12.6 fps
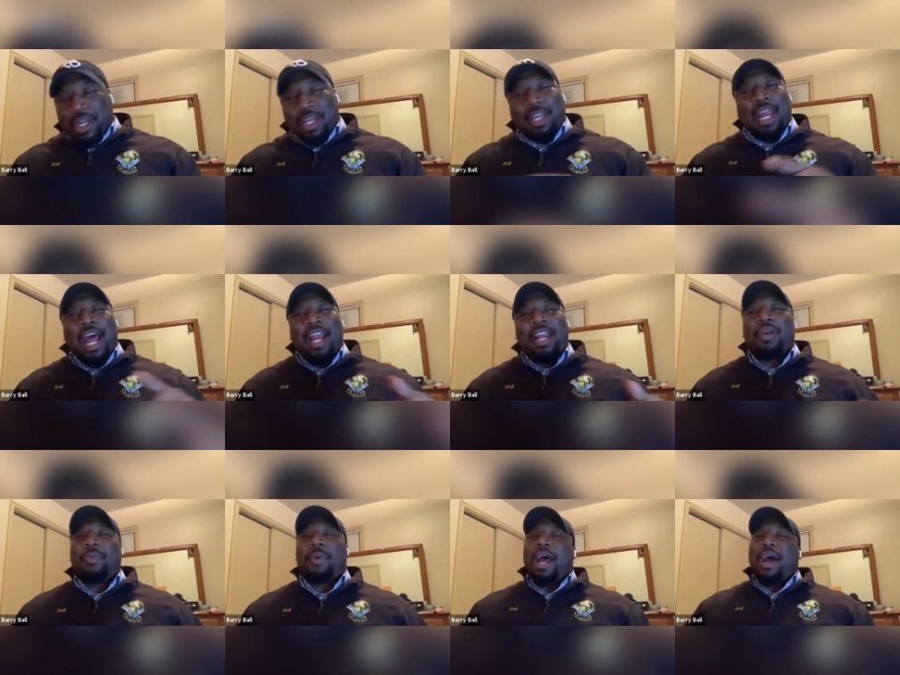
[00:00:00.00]
couldn't get out of
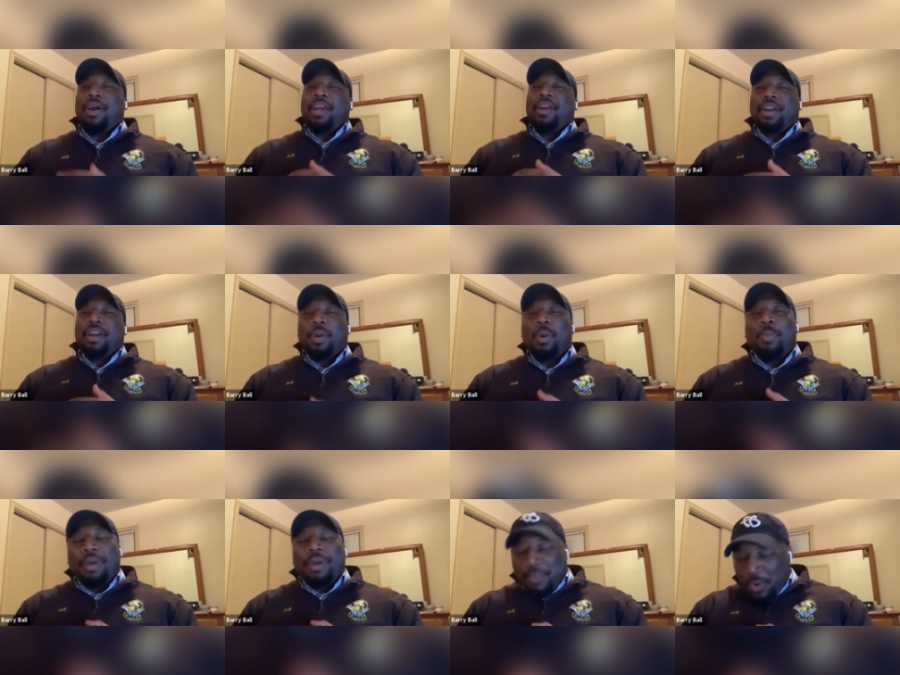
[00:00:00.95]
here without hearing a
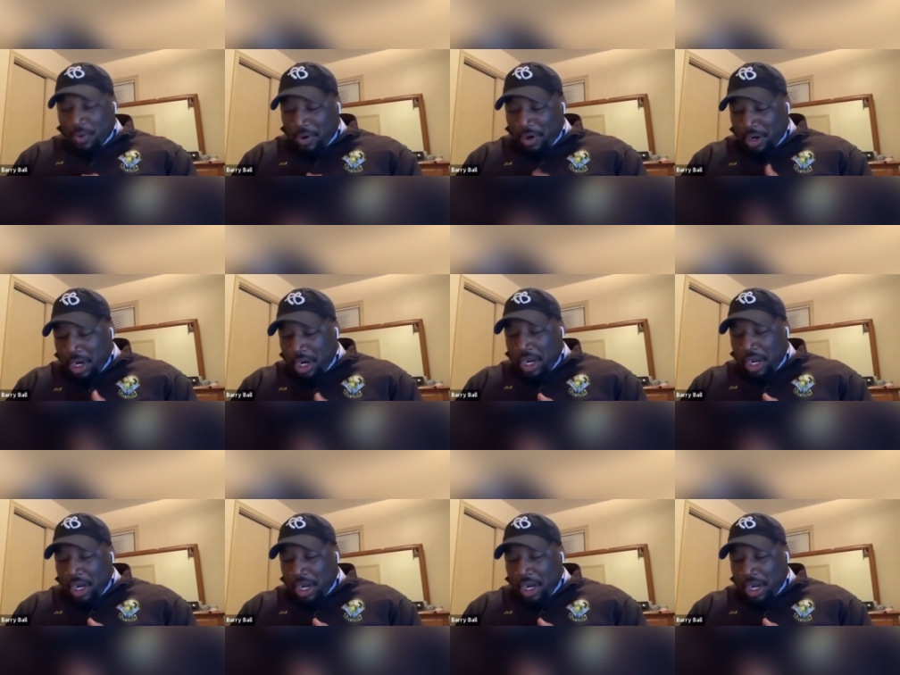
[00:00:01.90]
little bit more